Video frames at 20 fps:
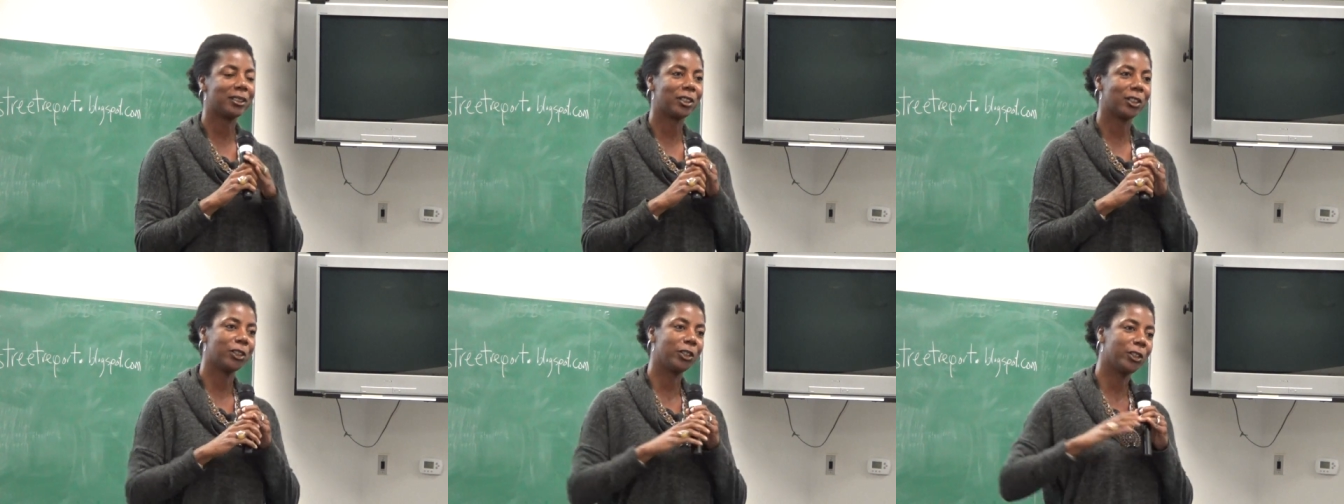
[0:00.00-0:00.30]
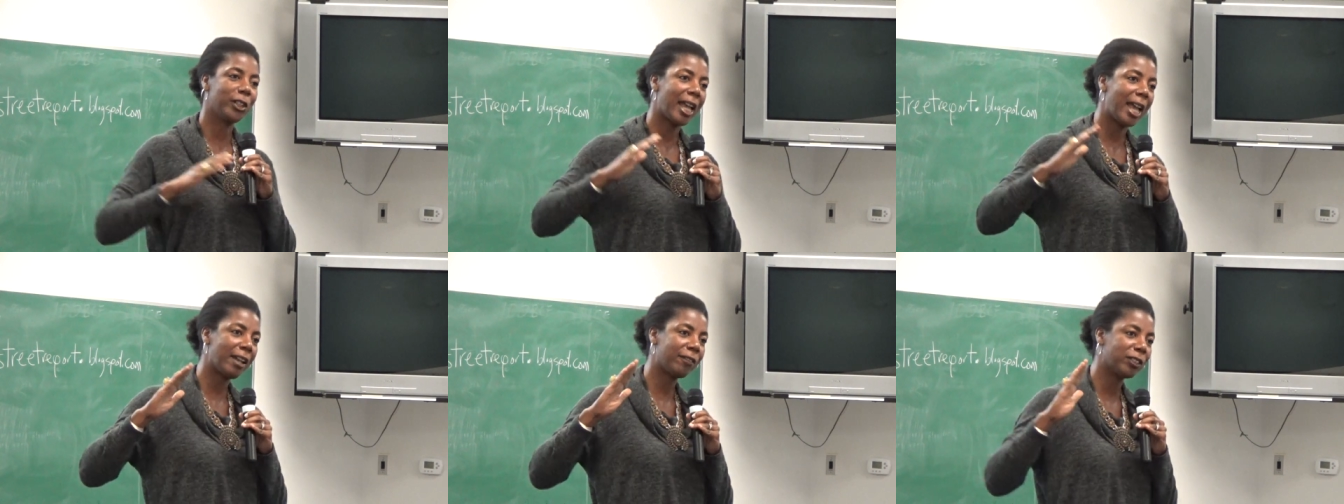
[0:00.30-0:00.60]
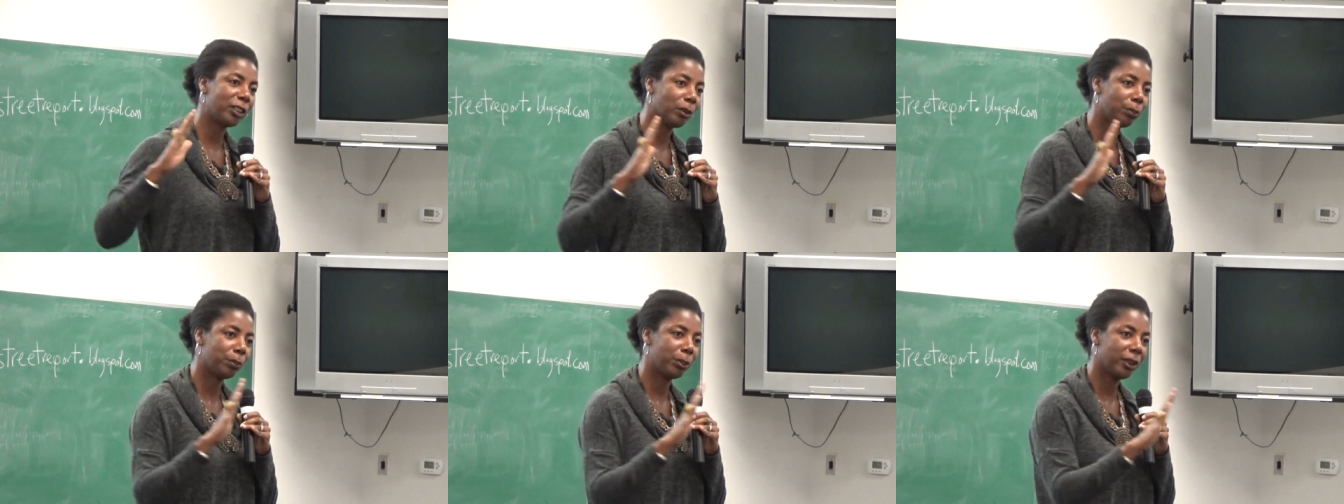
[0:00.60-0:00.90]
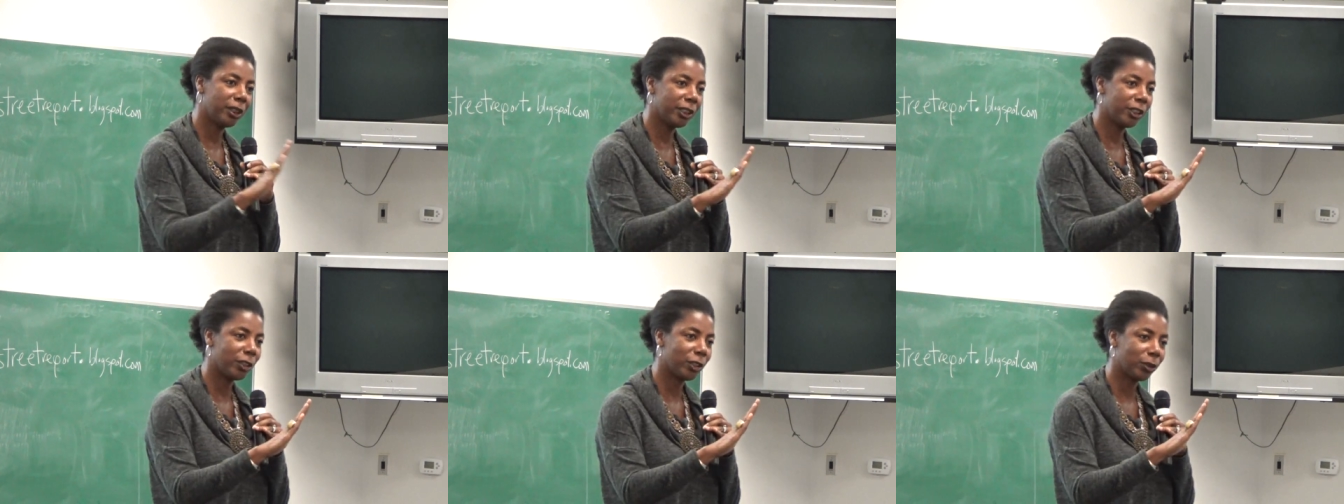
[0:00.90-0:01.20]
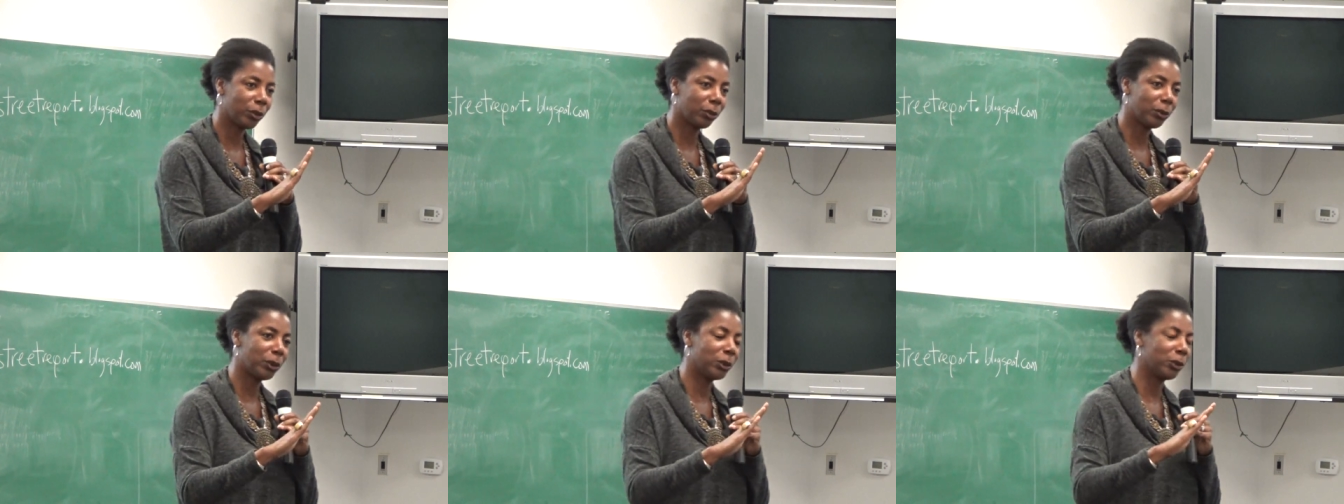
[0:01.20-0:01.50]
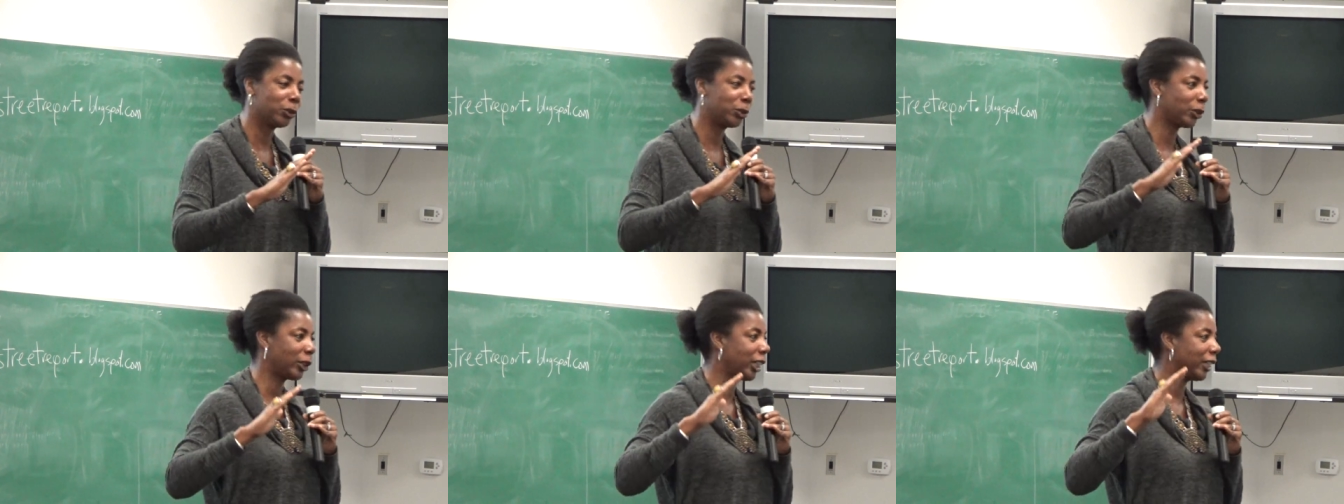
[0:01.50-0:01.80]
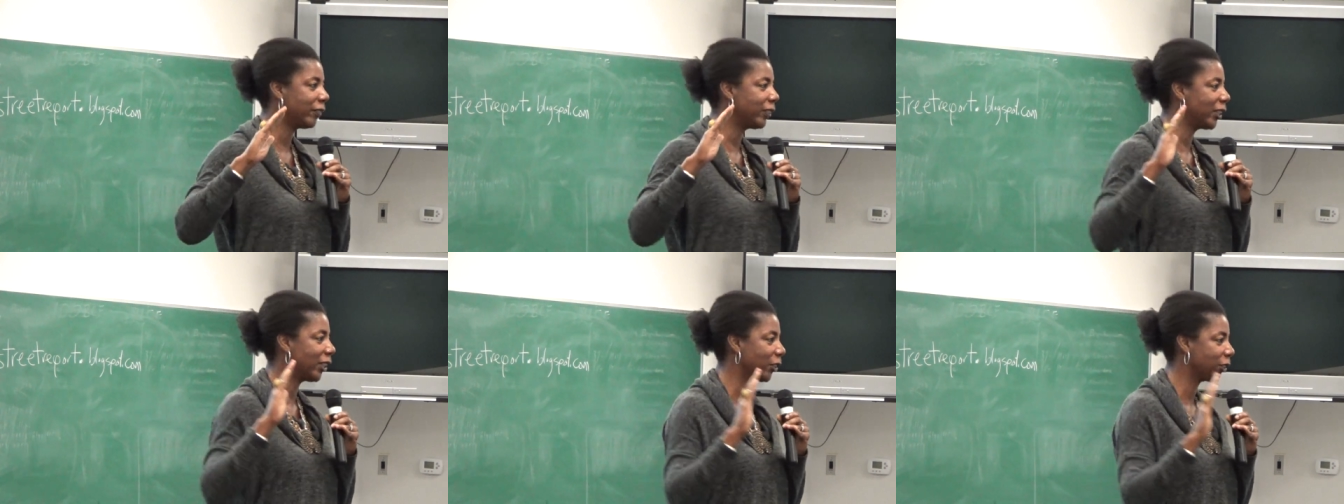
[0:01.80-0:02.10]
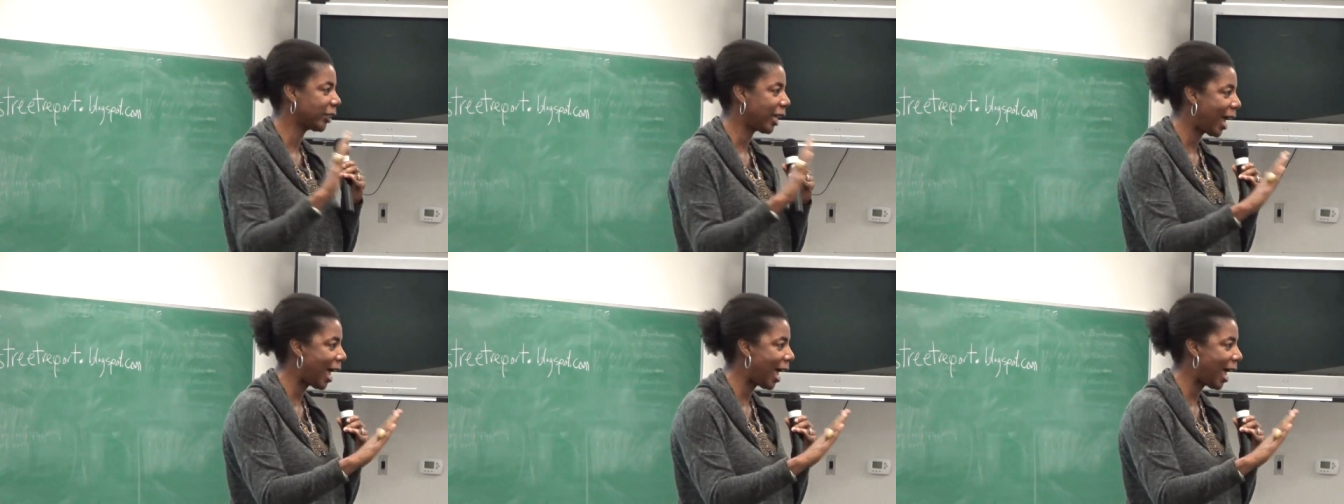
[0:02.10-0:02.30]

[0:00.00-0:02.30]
So you have to push through. So even those